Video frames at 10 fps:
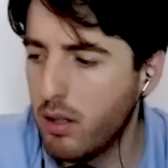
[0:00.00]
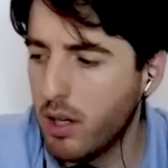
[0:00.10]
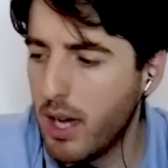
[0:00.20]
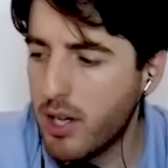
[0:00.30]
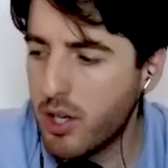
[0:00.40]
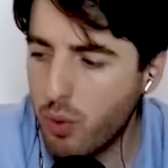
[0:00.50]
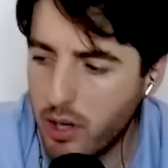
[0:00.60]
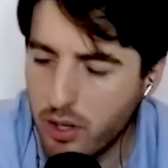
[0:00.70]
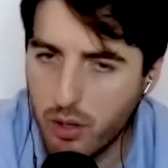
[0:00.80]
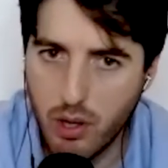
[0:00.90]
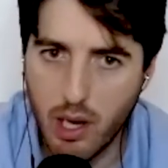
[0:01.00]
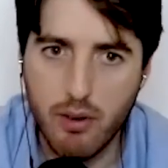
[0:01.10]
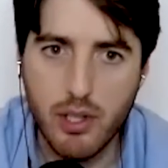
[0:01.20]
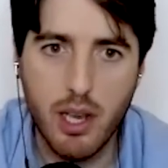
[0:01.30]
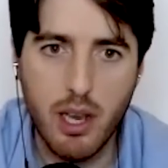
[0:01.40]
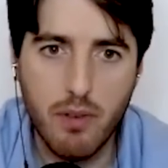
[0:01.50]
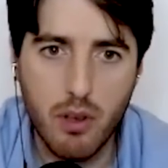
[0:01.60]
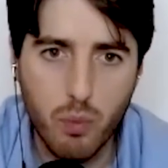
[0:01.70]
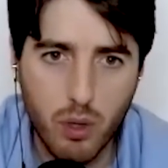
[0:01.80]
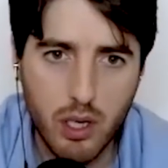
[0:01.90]
The catch 22 there is that if
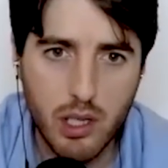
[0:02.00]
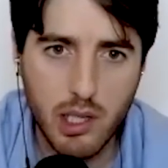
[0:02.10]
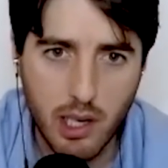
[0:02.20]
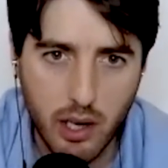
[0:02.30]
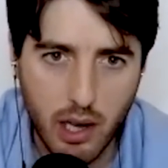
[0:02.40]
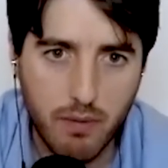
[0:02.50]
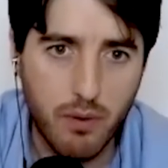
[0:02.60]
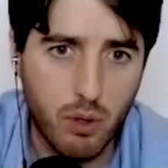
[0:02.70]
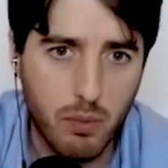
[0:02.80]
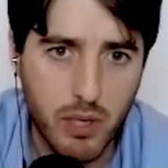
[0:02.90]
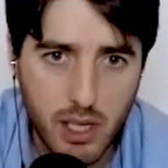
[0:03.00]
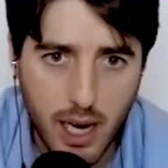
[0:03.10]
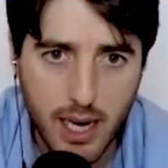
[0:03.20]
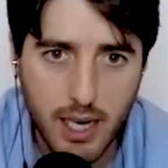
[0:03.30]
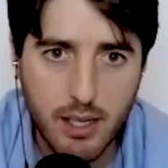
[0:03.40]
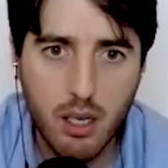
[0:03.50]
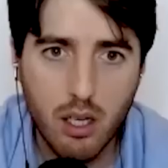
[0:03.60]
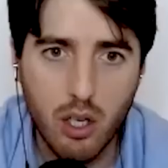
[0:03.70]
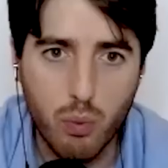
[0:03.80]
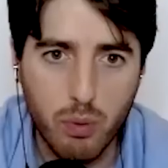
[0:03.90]
you were still in that former state,
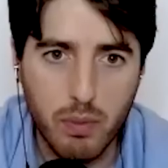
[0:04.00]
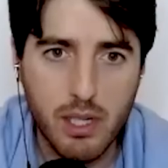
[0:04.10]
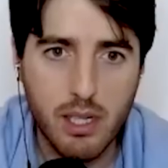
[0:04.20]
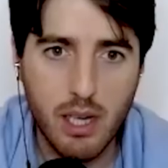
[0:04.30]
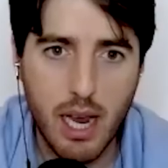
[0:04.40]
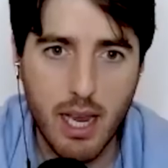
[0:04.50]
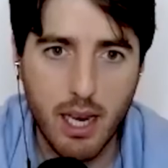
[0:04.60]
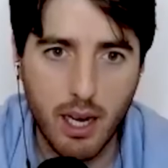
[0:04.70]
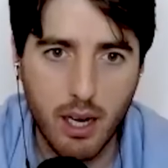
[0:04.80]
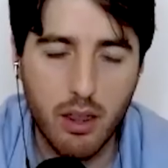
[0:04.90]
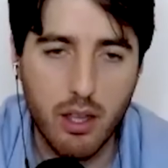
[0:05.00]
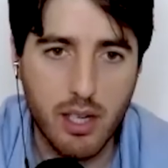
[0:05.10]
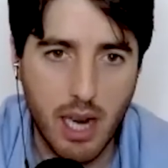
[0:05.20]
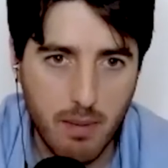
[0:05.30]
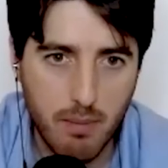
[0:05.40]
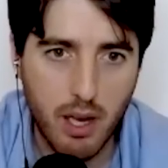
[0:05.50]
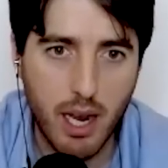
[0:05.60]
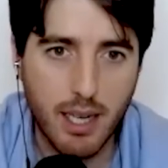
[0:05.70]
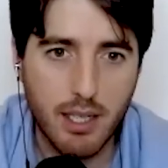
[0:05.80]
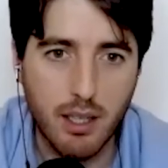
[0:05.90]
you would be saying and the same and
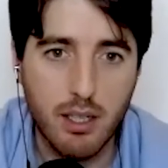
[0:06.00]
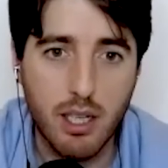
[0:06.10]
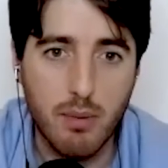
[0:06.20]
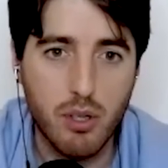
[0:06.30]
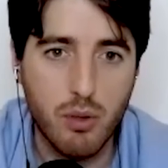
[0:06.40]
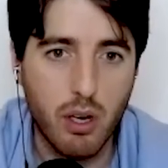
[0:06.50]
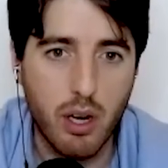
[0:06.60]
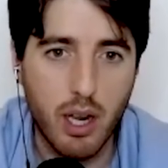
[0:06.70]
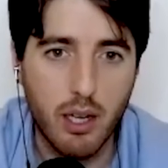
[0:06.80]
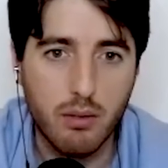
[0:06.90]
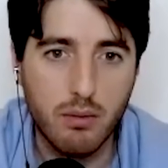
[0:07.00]
acting the same as you are now.